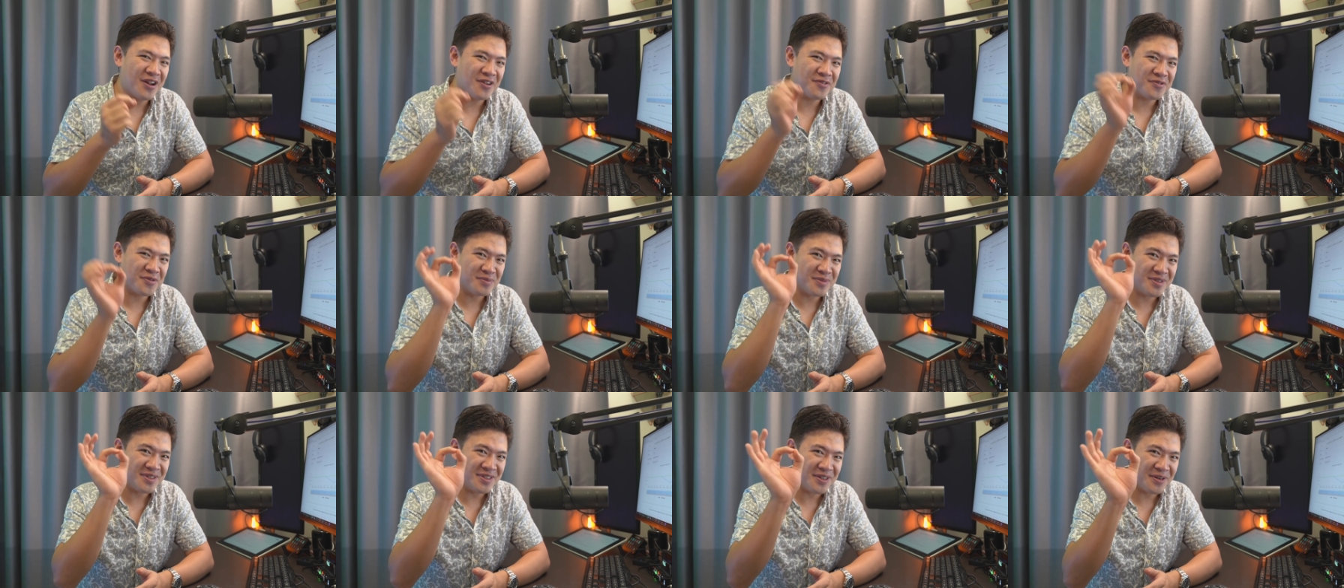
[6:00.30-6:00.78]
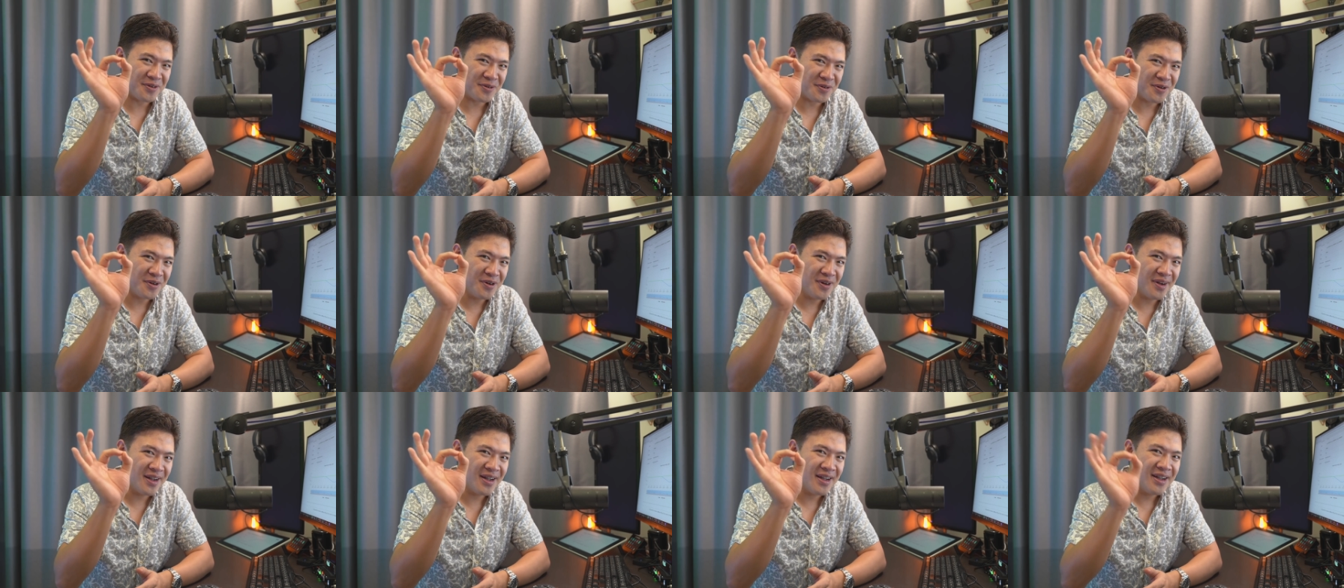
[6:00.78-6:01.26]
it from
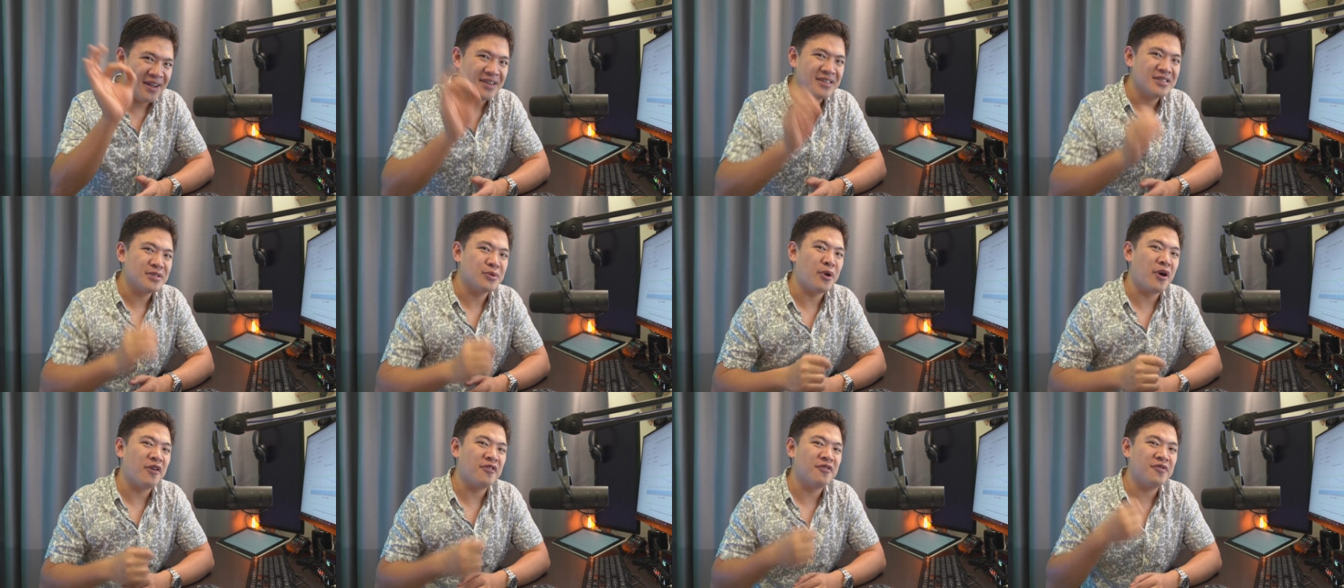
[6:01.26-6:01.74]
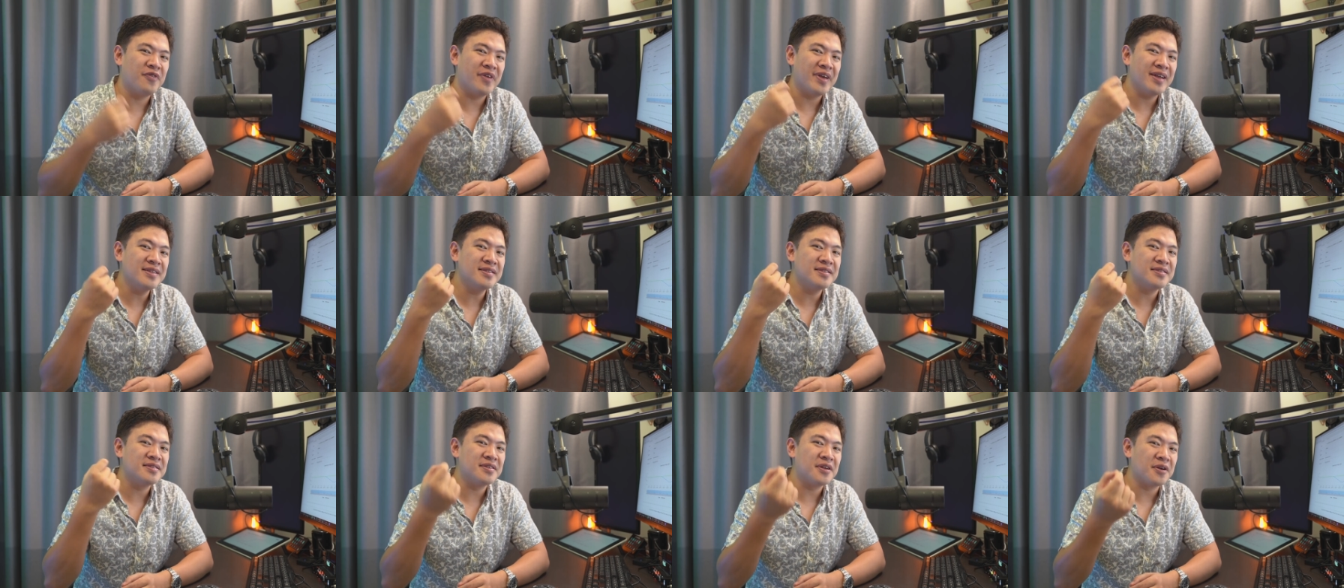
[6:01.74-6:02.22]
zero. So we have
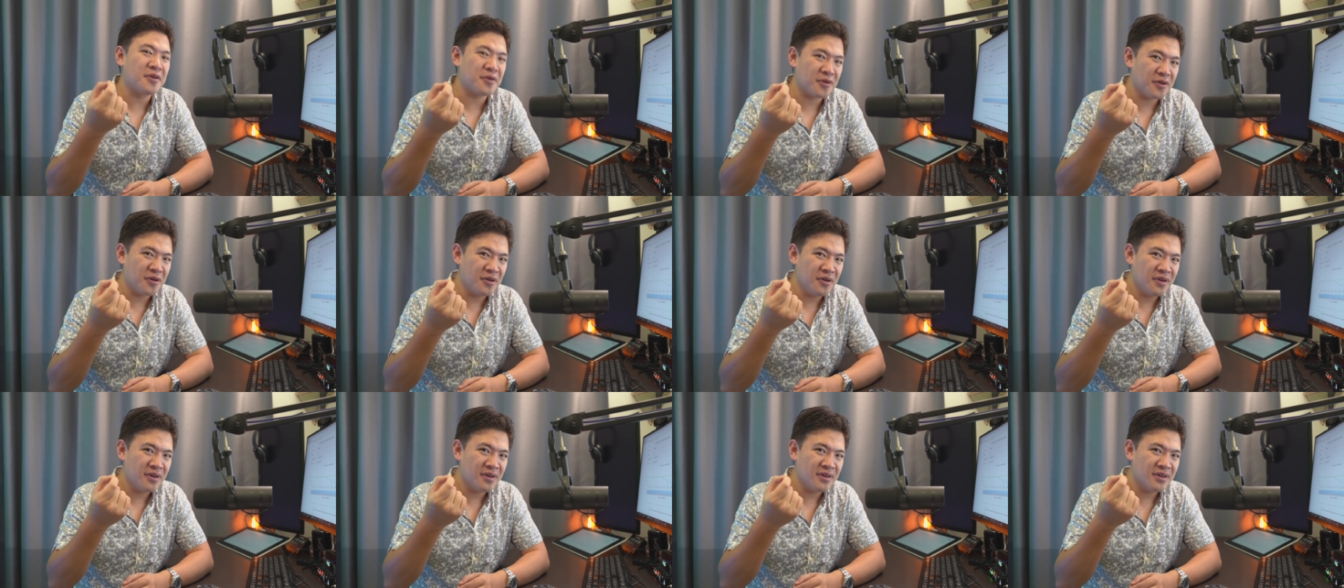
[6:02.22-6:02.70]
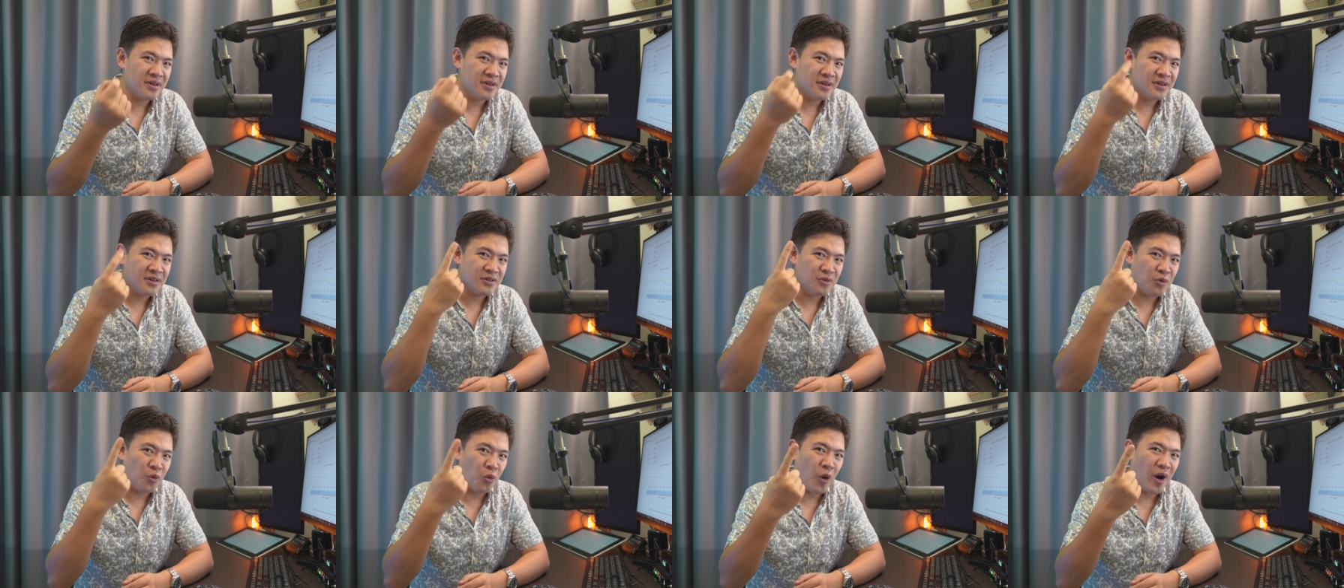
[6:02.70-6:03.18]
phase zero,
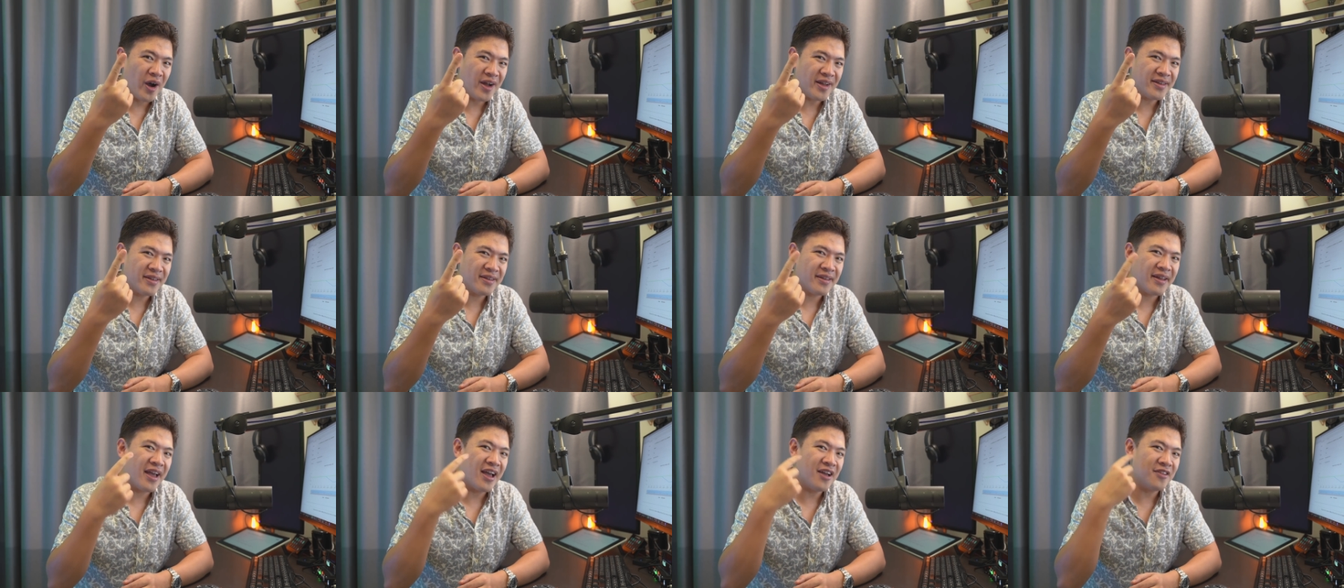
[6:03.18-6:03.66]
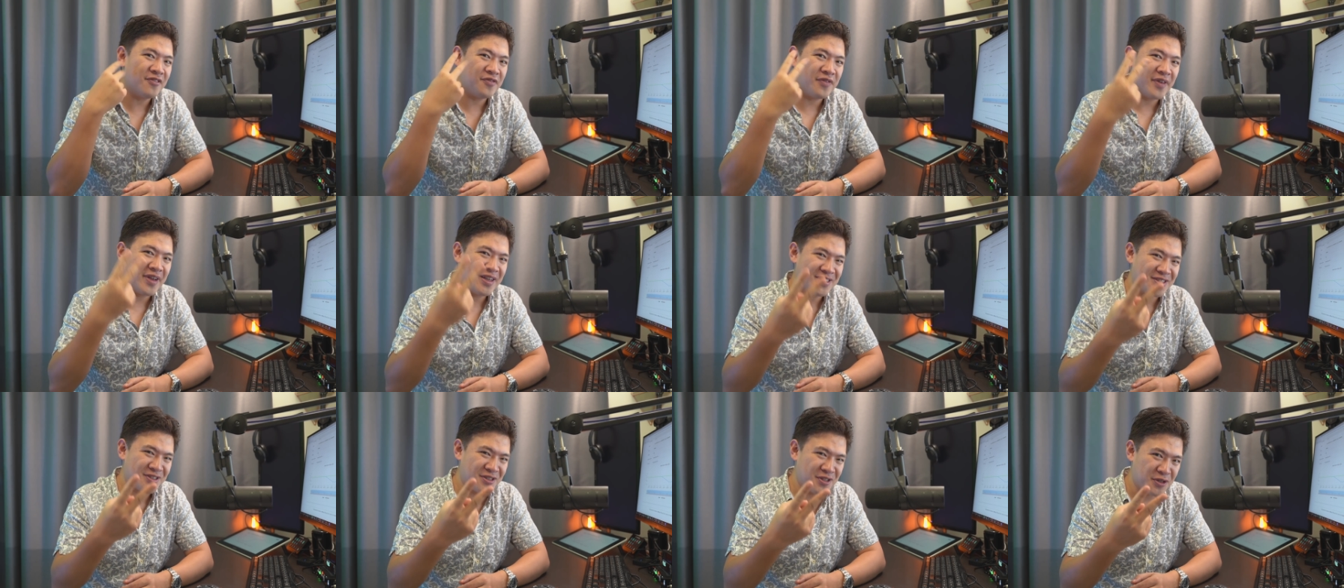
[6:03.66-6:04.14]
one, and
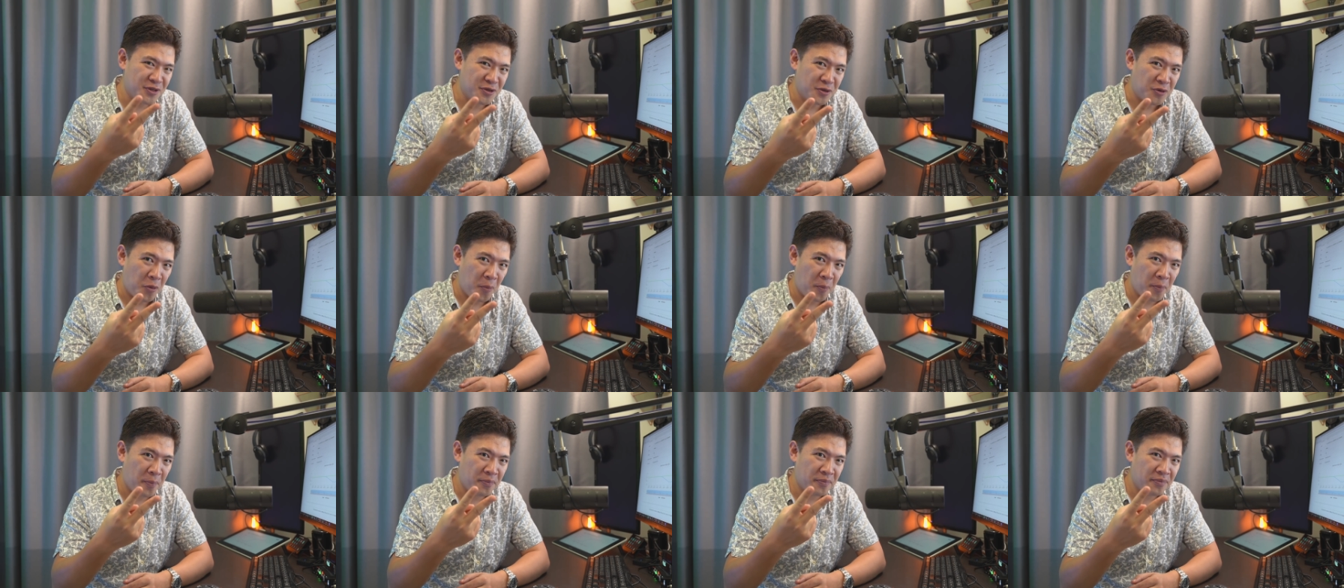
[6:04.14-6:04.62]
phase two.